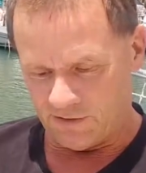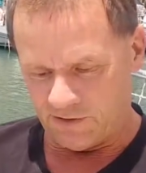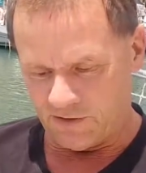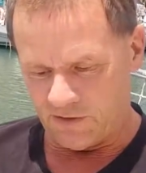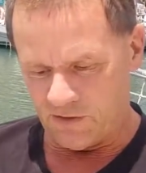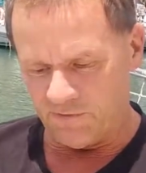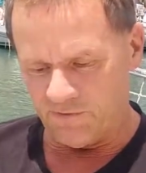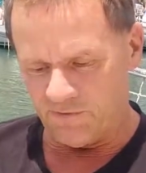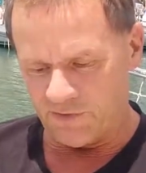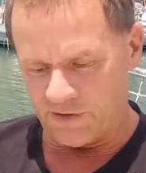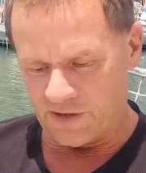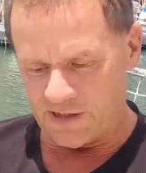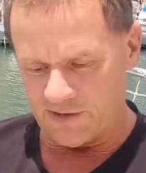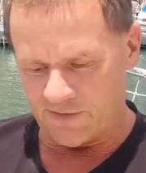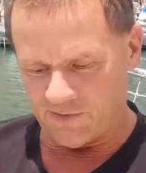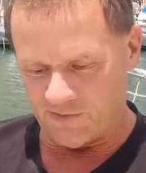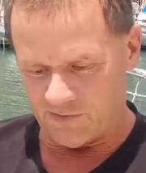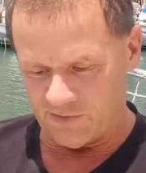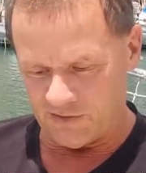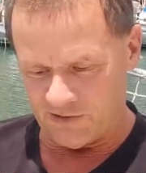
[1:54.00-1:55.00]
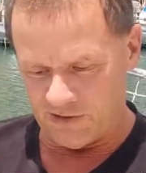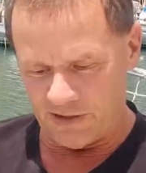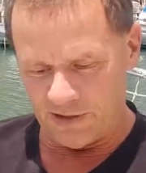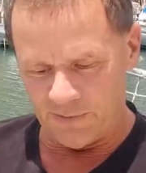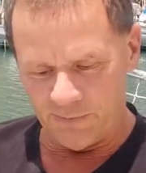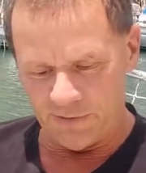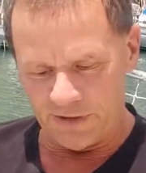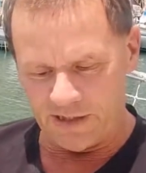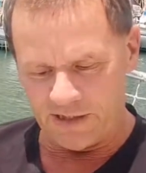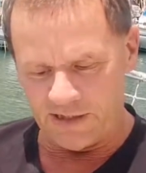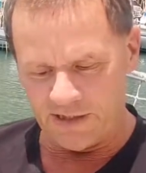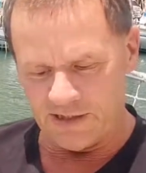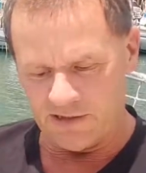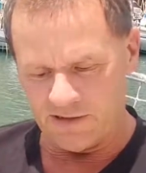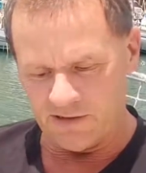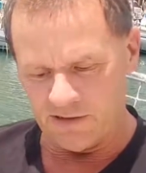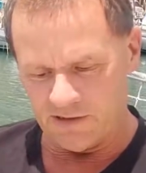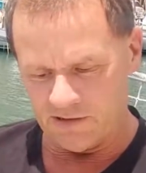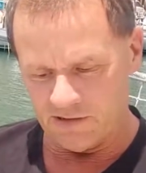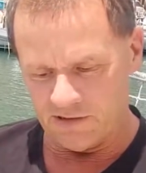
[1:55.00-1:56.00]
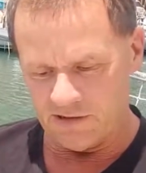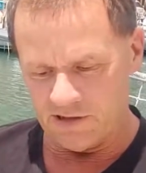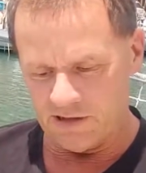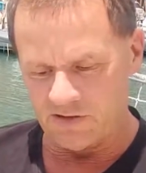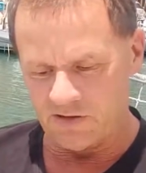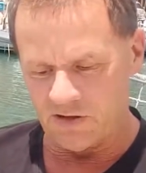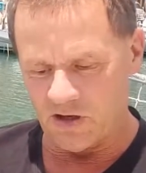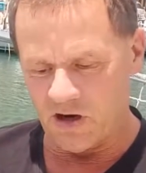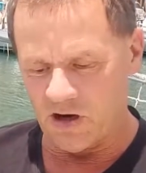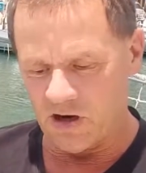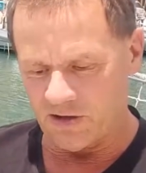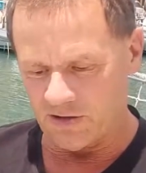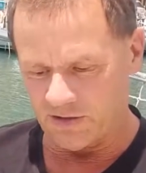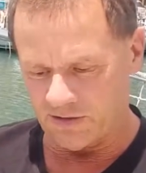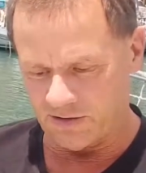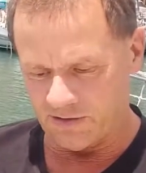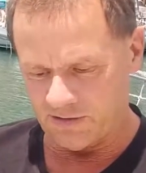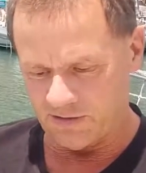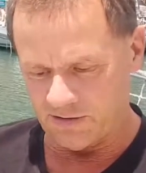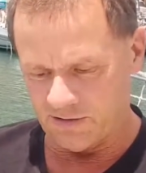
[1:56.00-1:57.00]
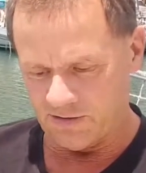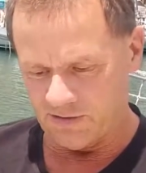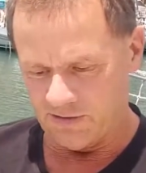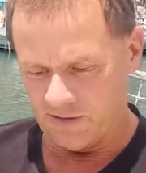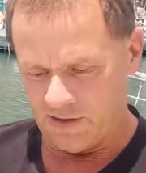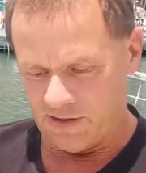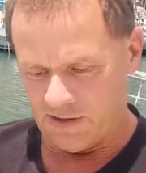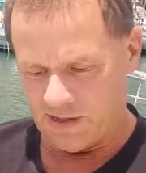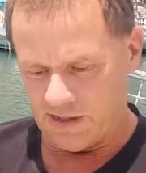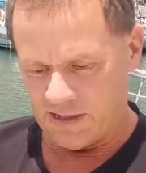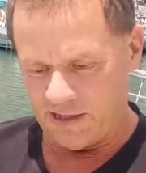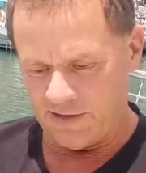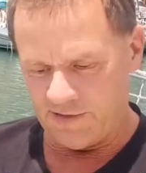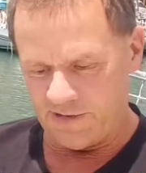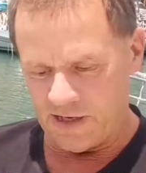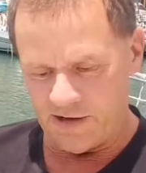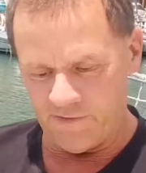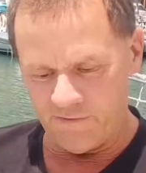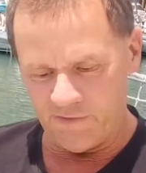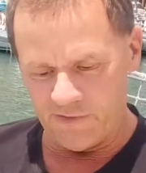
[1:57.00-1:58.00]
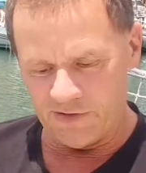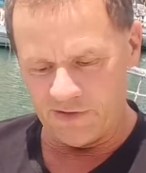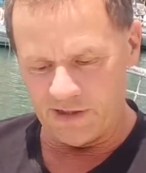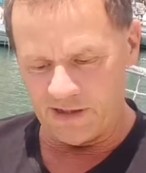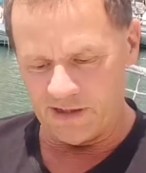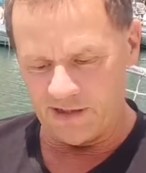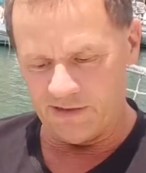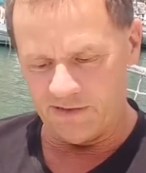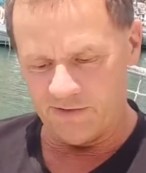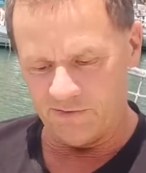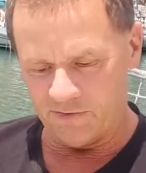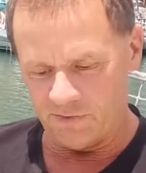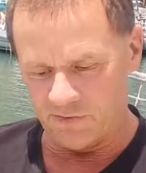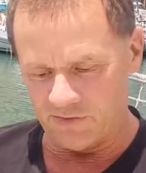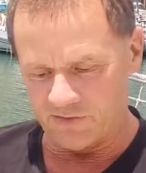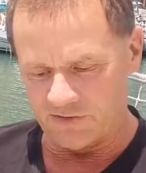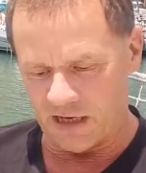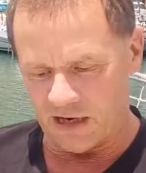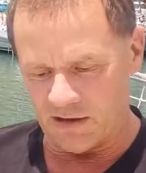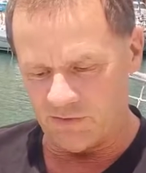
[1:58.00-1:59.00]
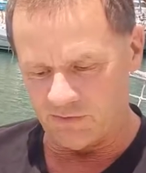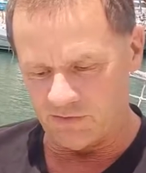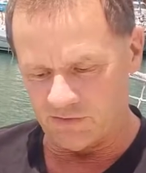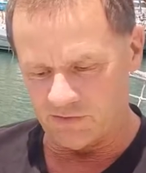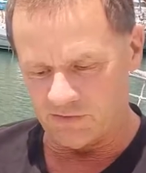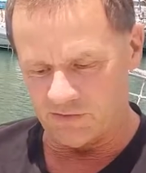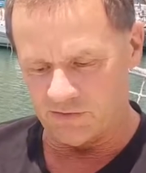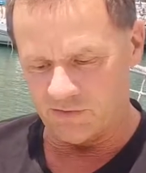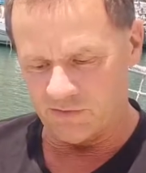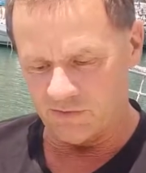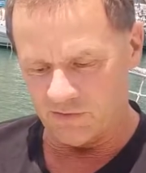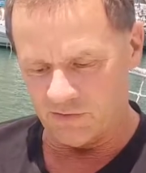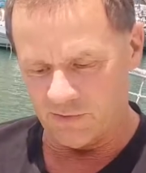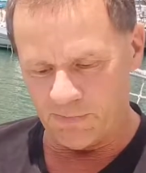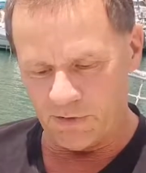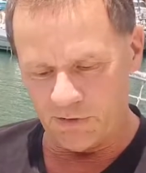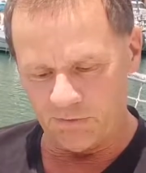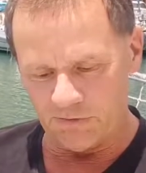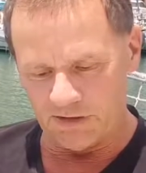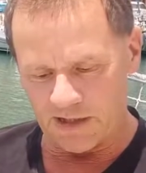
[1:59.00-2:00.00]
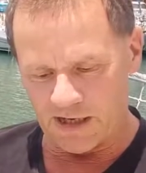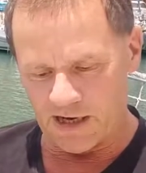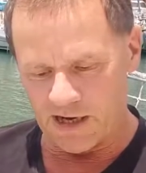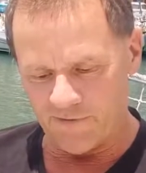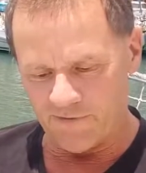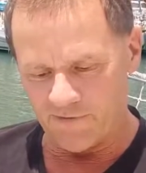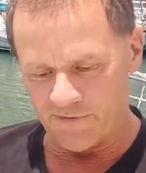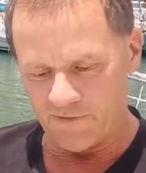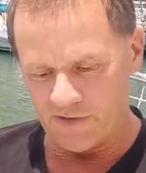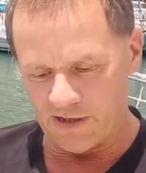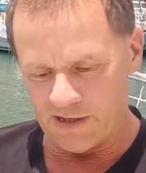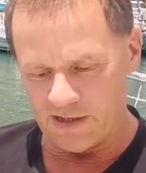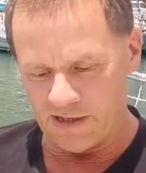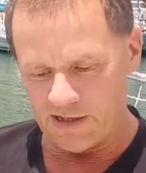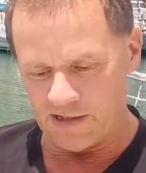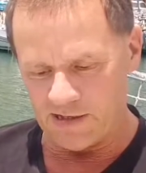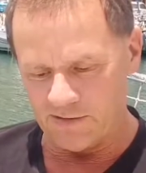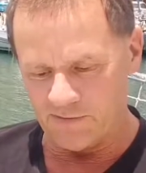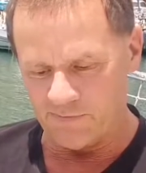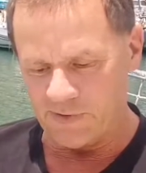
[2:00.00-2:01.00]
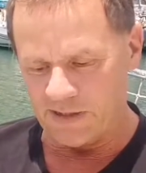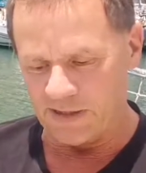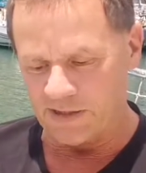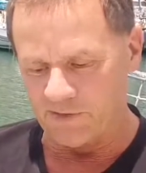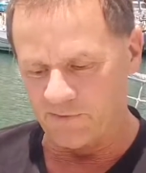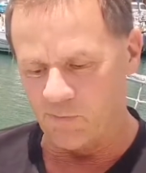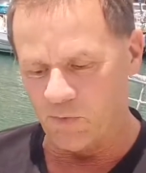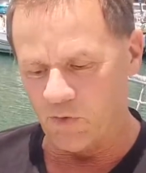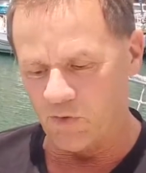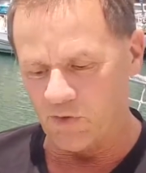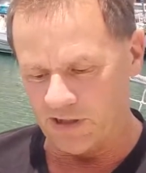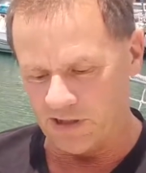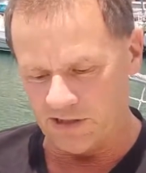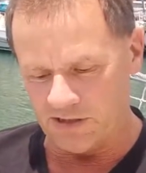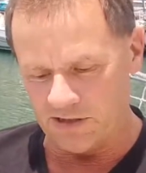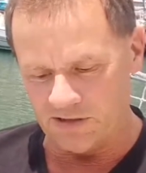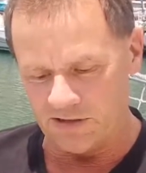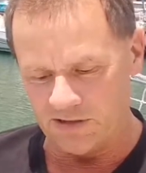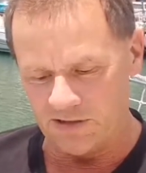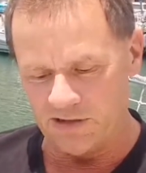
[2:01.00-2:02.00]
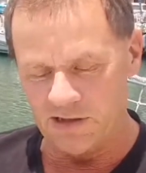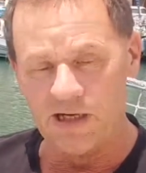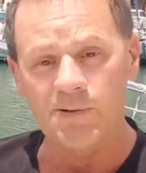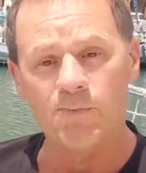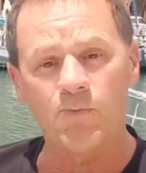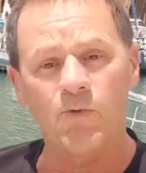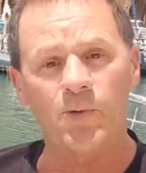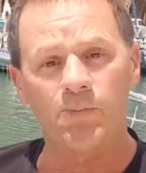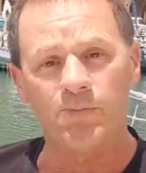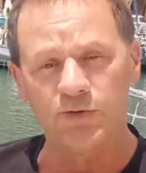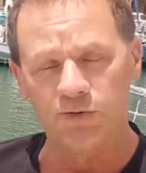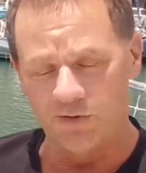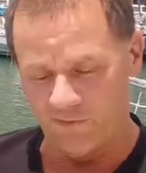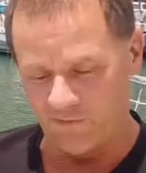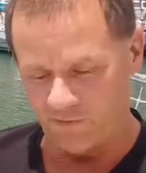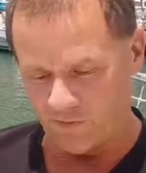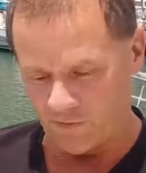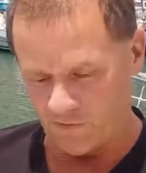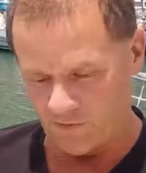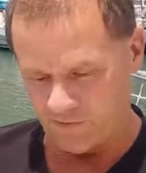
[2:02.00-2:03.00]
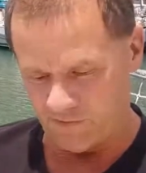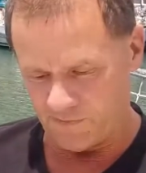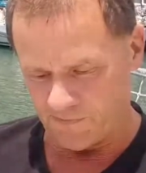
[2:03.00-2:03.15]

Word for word: Don't forget, in the beginning, it's harder. And every day to the south, the boat life make it more easier and more beautiful.